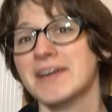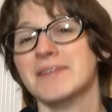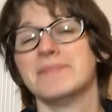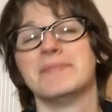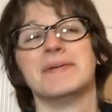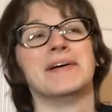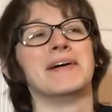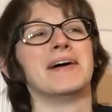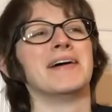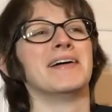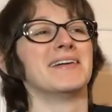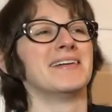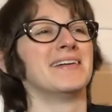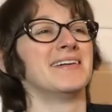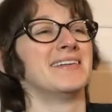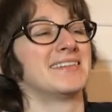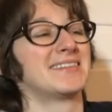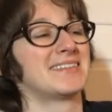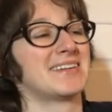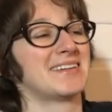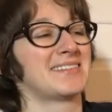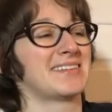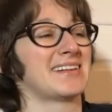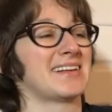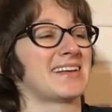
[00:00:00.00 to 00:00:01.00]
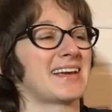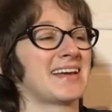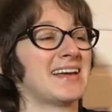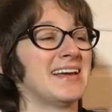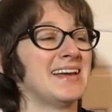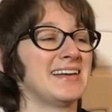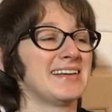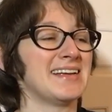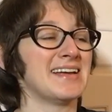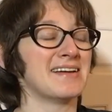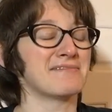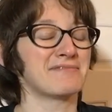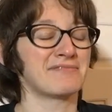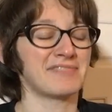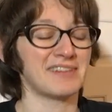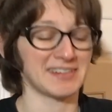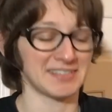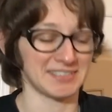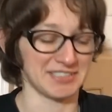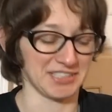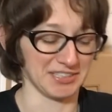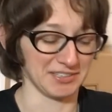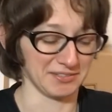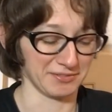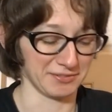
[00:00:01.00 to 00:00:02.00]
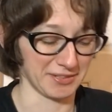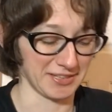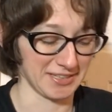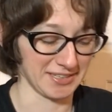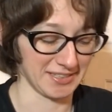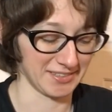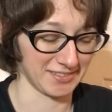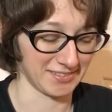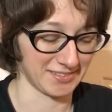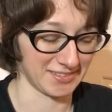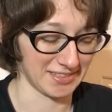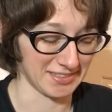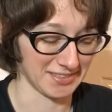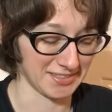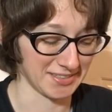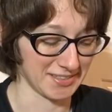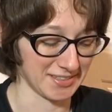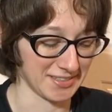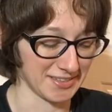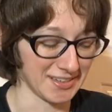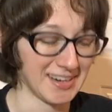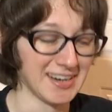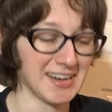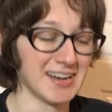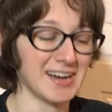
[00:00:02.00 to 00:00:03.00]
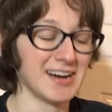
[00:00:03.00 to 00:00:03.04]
But it's just like, yeah, fuck Jennifer Aniston, dude.